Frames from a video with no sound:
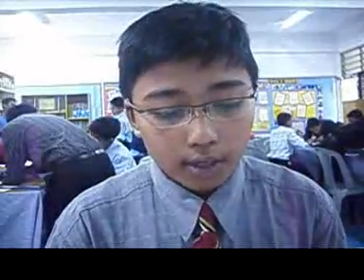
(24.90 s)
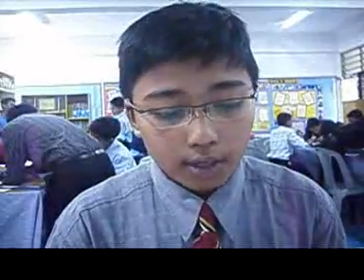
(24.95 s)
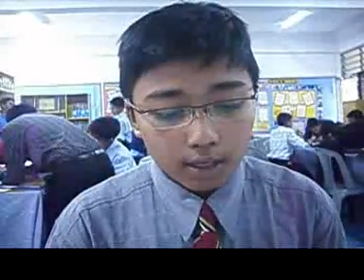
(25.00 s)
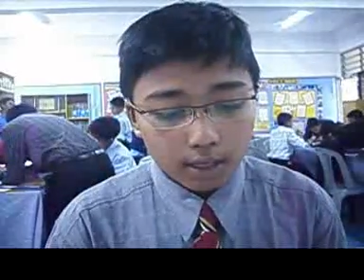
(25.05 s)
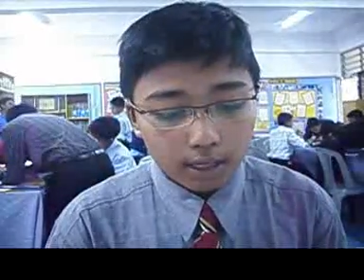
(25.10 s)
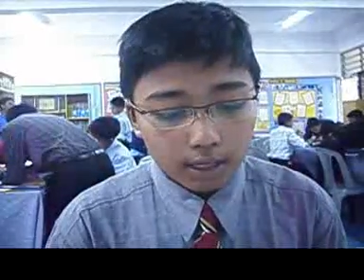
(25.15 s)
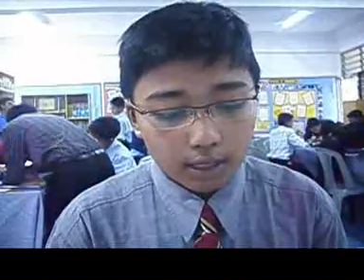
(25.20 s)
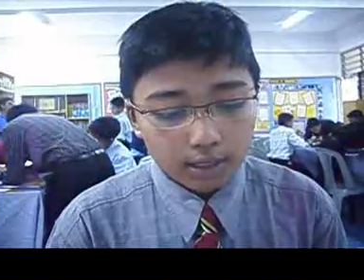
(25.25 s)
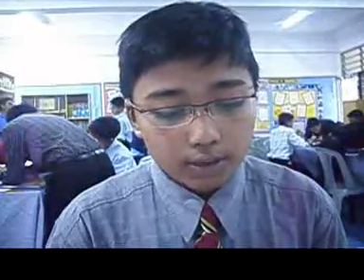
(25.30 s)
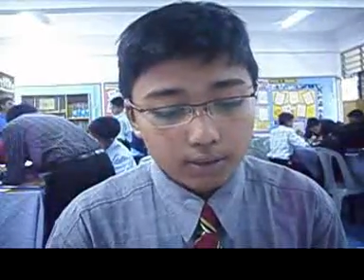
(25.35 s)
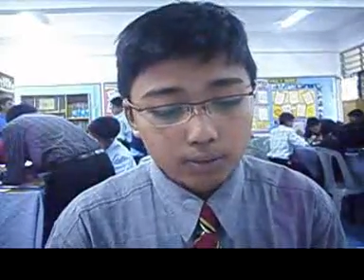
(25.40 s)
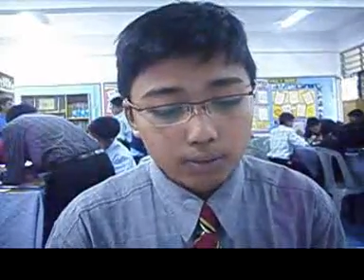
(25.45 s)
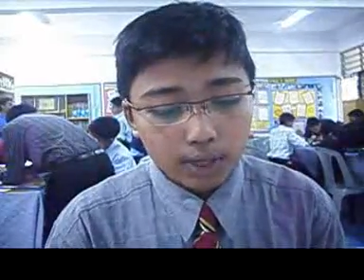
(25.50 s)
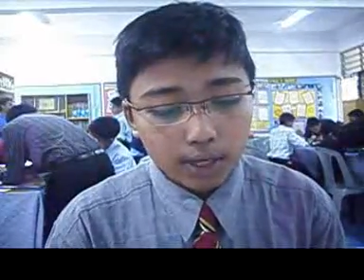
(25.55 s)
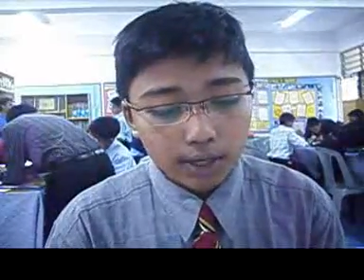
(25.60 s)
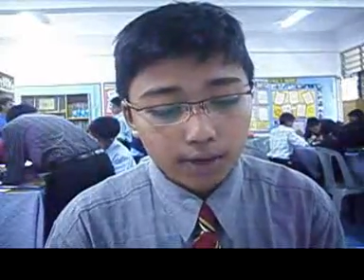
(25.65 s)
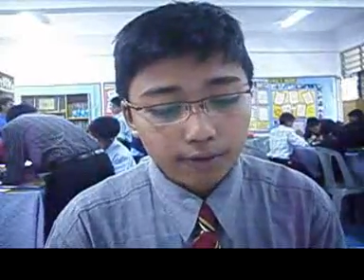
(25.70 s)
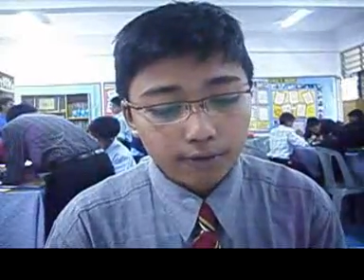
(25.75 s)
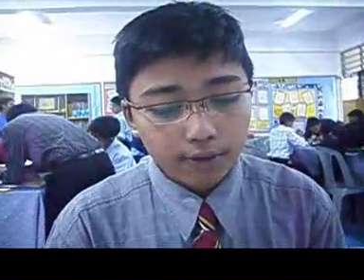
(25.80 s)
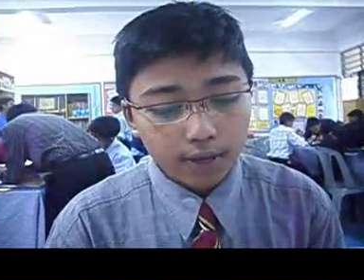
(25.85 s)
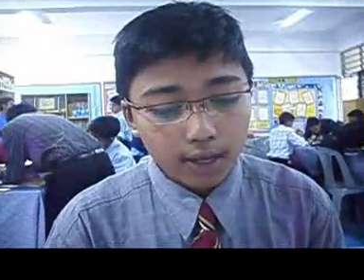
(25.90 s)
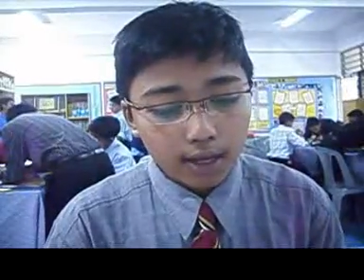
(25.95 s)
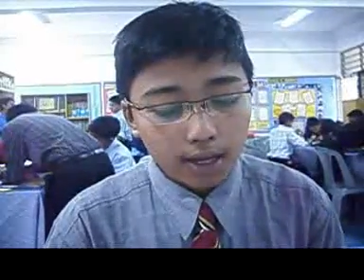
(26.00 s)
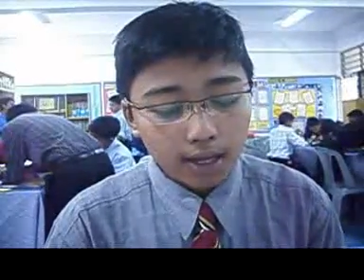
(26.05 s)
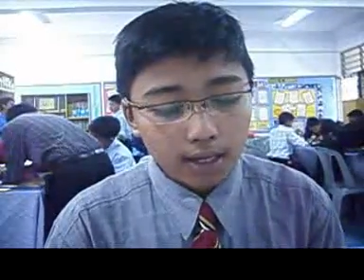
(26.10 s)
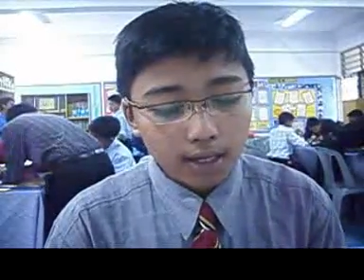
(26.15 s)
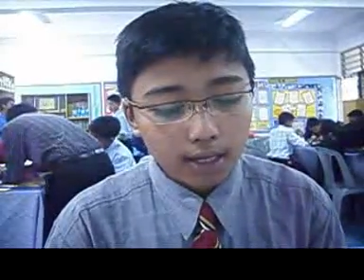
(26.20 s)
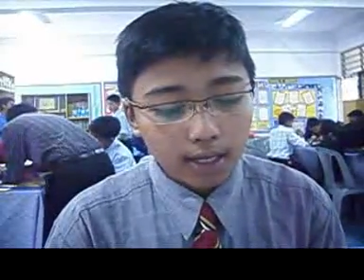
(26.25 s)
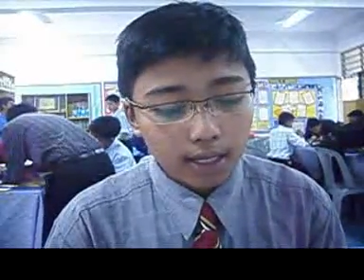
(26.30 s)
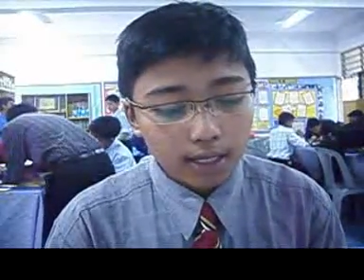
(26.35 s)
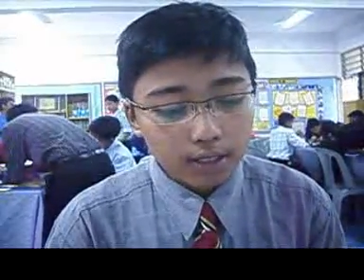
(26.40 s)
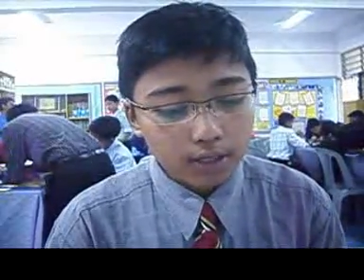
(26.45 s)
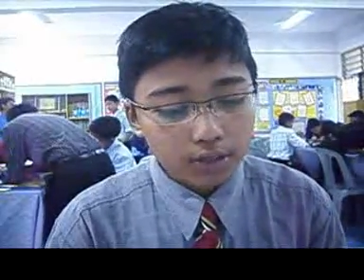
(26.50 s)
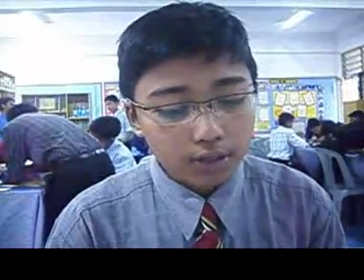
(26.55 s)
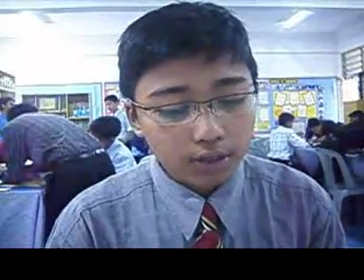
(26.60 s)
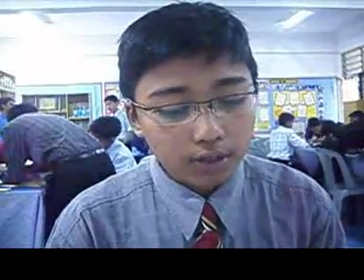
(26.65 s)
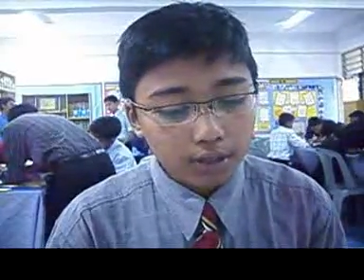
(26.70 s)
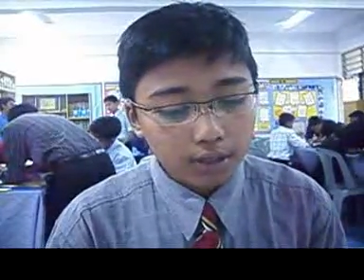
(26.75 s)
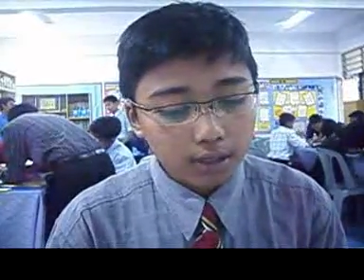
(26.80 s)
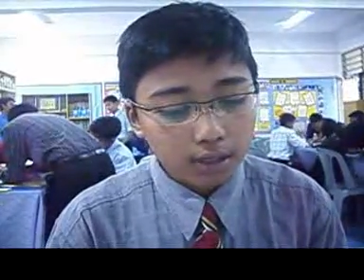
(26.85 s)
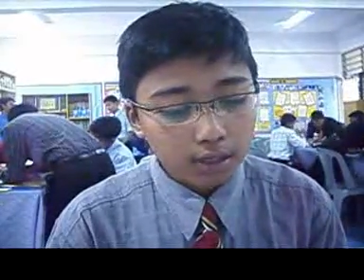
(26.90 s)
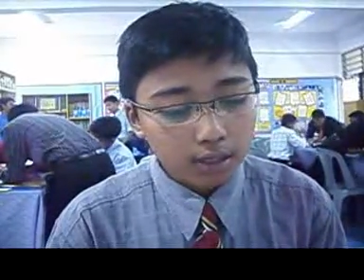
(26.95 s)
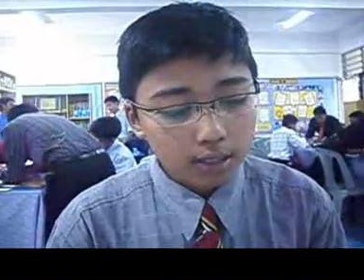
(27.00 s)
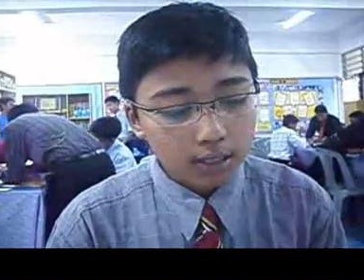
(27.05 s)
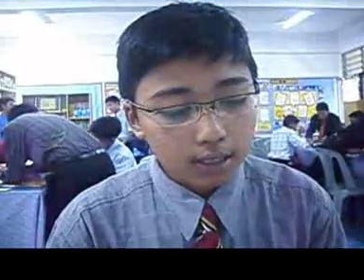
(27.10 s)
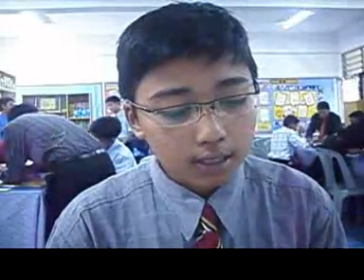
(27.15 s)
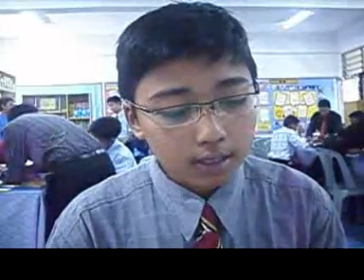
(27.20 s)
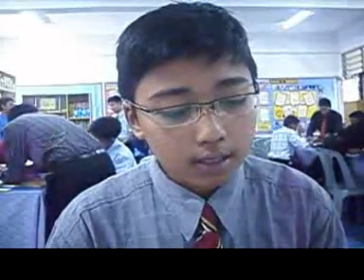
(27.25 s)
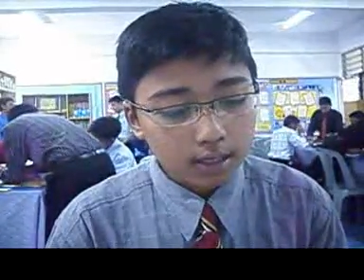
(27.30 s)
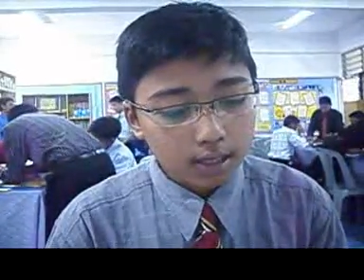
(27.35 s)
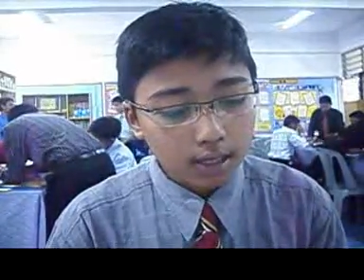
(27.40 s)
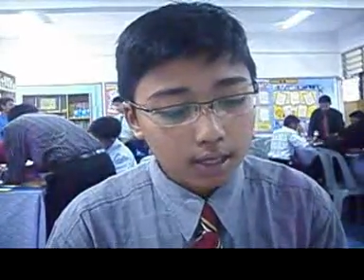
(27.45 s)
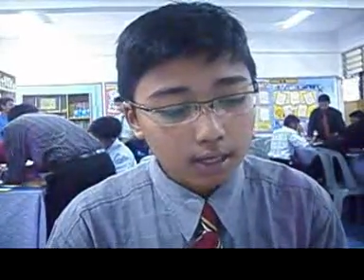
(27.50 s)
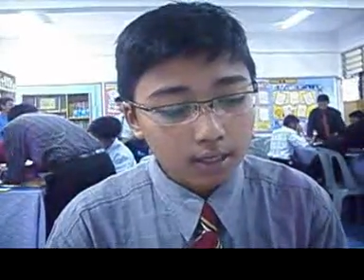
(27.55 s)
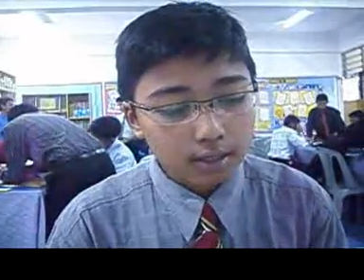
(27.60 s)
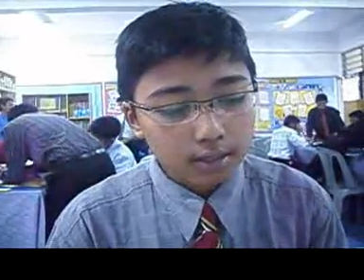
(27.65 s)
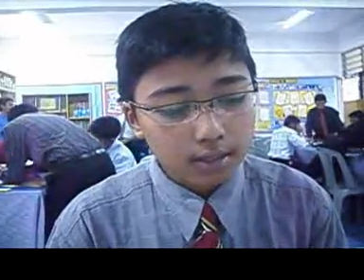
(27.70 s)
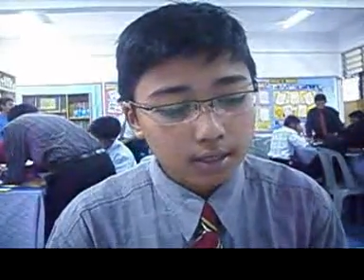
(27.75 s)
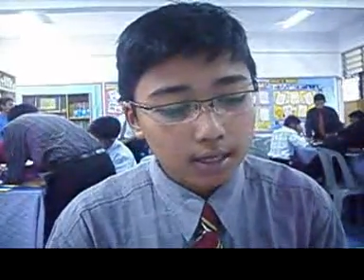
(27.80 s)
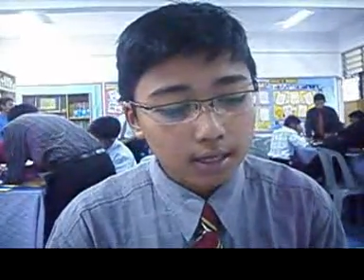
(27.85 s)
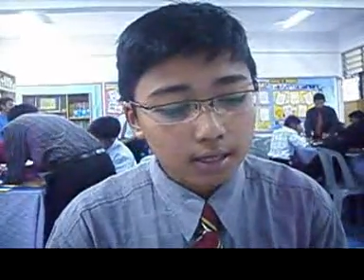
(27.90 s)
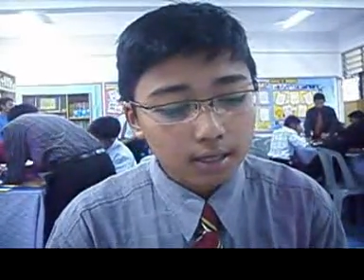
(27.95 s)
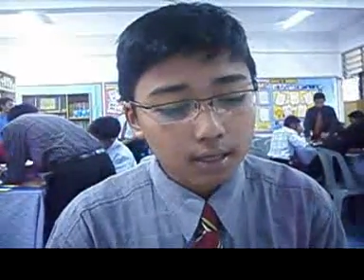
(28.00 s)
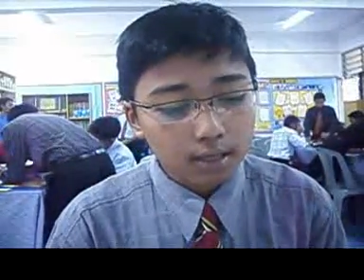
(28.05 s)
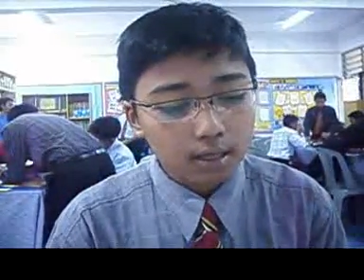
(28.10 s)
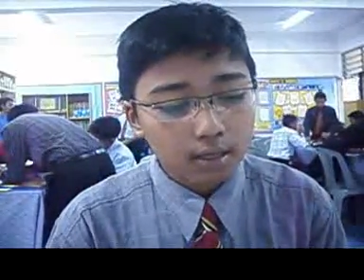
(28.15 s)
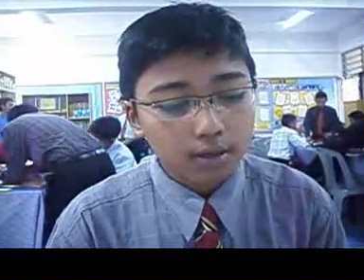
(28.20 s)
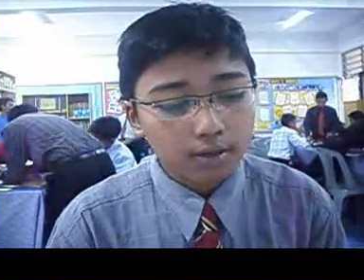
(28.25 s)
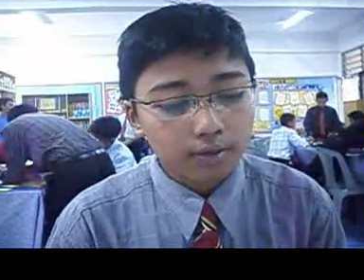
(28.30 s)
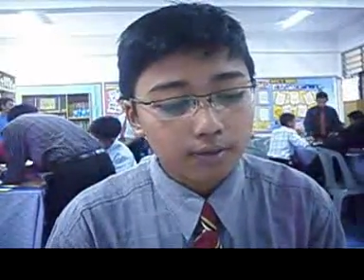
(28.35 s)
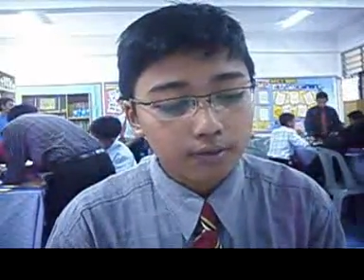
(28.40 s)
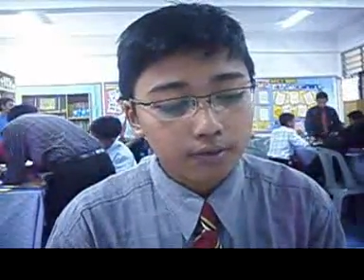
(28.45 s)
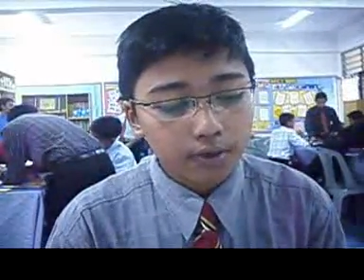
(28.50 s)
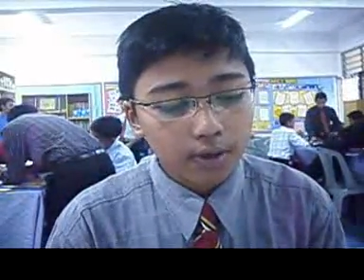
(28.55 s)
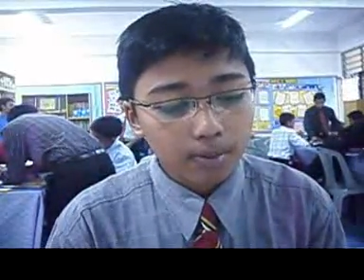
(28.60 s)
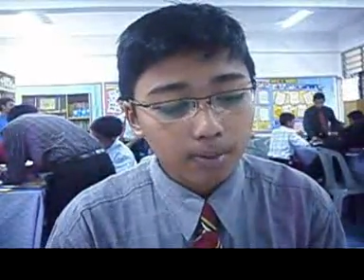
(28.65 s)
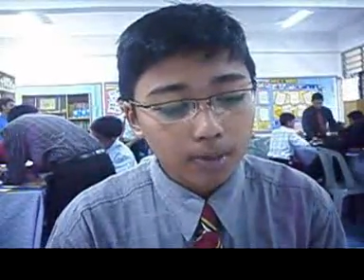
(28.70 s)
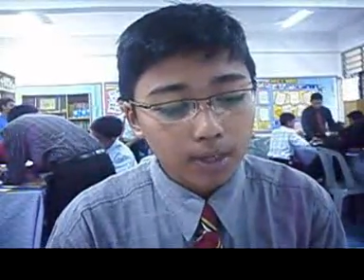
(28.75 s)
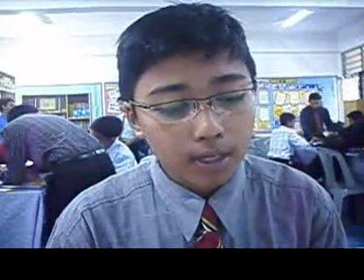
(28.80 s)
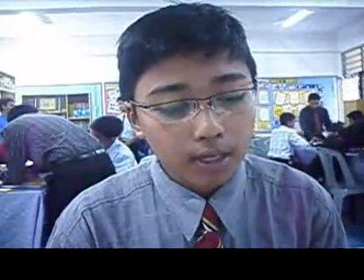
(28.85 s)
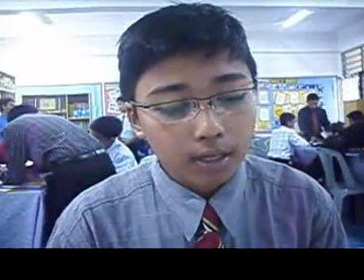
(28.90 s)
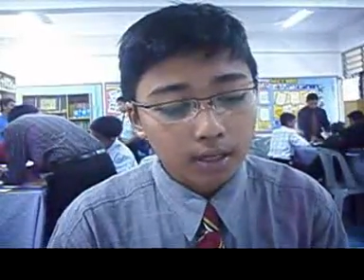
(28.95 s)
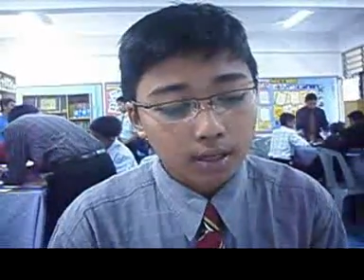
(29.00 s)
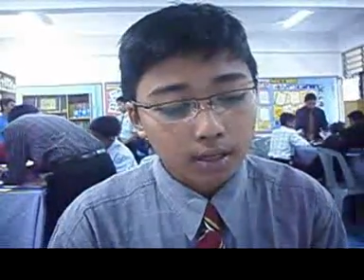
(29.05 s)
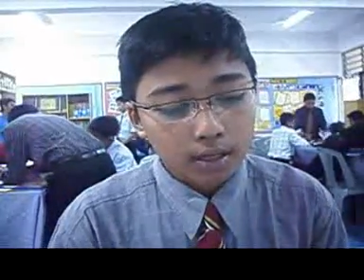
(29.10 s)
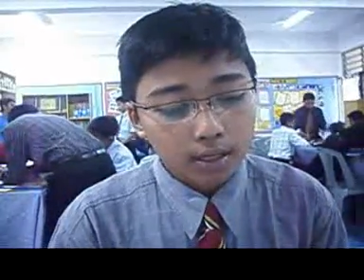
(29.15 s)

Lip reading: his wife and enjoy his extended family.